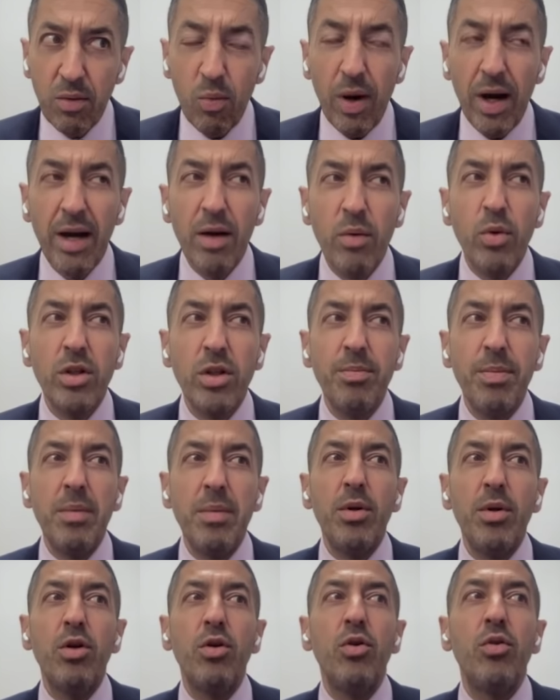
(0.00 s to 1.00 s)
why would
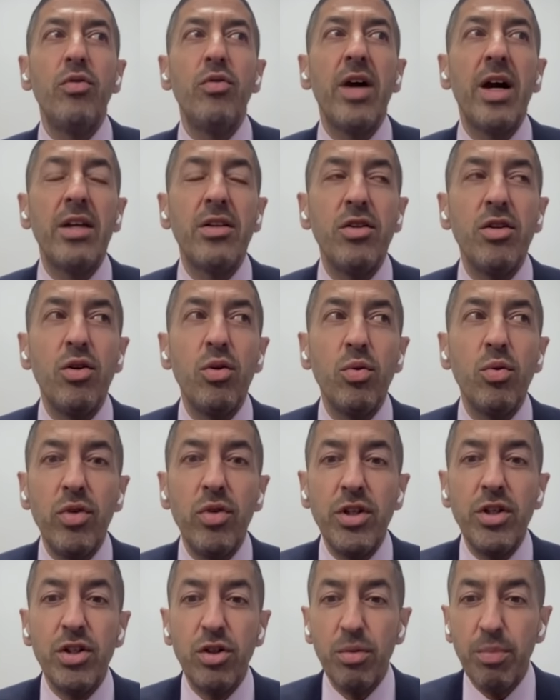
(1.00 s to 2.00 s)
people who've had no
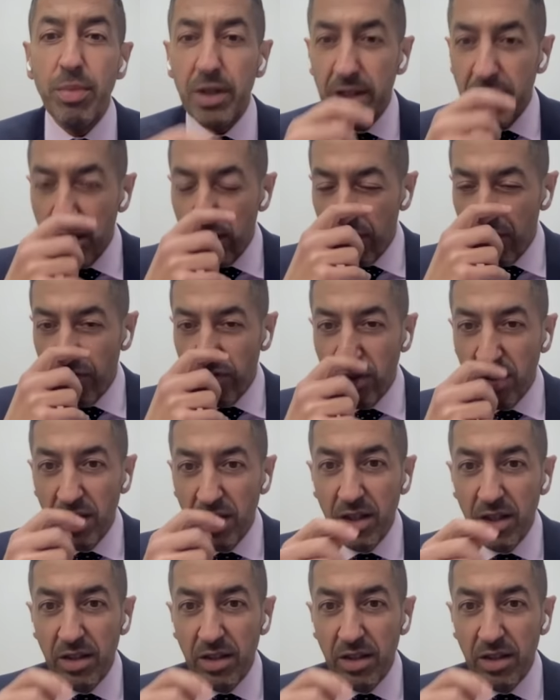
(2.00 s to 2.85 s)
reason to believe